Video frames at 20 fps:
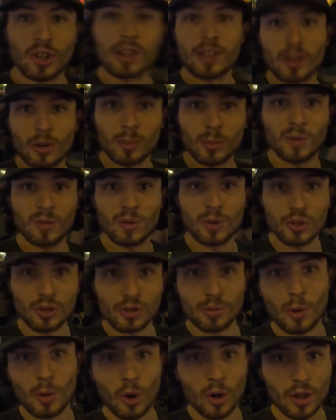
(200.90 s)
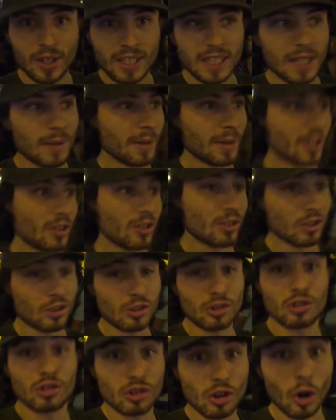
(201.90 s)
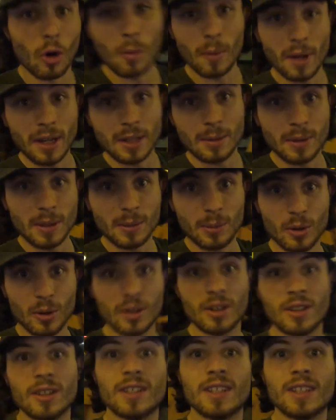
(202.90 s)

sure I don't lose Morgan here because there's so many people.